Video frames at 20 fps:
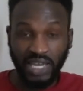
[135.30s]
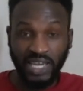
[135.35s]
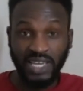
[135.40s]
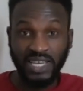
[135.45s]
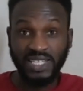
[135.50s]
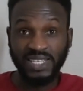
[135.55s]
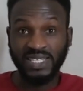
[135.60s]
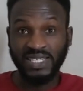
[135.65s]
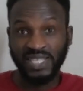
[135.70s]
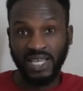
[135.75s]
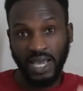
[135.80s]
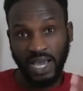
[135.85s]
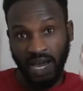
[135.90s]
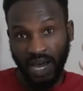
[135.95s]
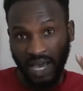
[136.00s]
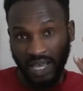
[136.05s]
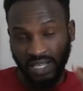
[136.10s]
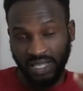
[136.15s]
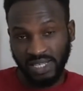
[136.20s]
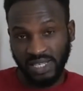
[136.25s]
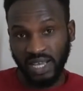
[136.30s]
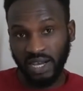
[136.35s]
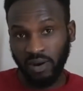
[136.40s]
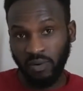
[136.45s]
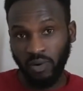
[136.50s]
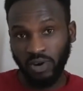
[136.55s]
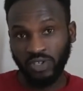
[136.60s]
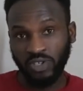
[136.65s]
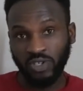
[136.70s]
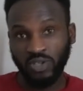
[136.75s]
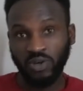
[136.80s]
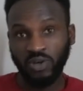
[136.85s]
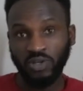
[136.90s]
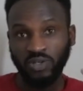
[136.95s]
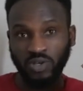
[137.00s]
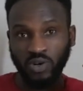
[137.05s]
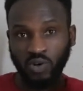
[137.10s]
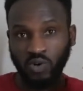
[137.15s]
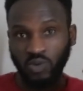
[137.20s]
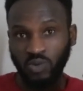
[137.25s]
is answer
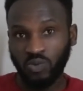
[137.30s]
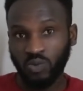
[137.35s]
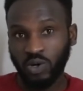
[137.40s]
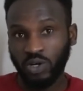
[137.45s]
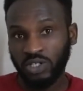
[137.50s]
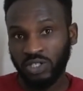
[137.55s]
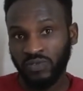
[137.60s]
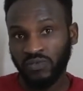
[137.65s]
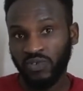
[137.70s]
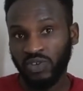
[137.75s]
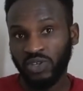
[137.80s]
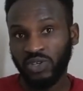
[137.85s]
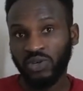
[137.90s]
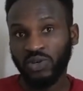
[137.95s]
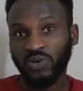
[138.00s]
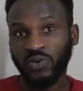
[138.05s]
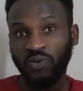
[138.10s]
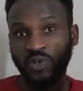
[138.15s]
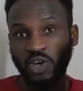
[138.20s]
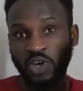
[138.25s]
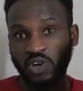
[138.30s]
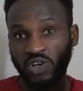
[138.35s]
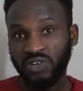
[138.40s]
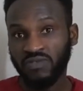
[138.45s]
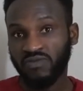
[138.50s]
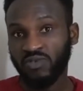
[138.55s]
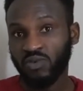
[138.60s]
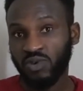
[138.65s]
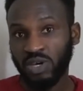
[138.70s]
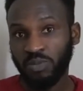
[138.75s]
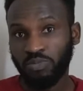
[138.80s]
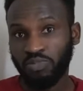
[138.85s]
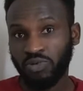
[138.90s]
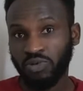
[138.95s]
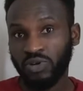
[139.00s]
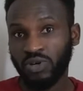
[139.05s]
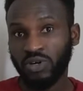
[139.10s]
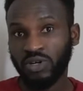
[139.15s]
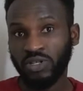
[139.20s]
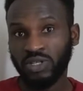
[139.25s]
question, watch video, review a
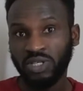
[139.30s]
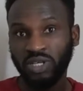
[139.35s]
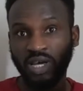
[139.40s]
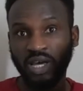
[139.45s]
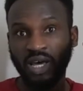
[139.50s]
product,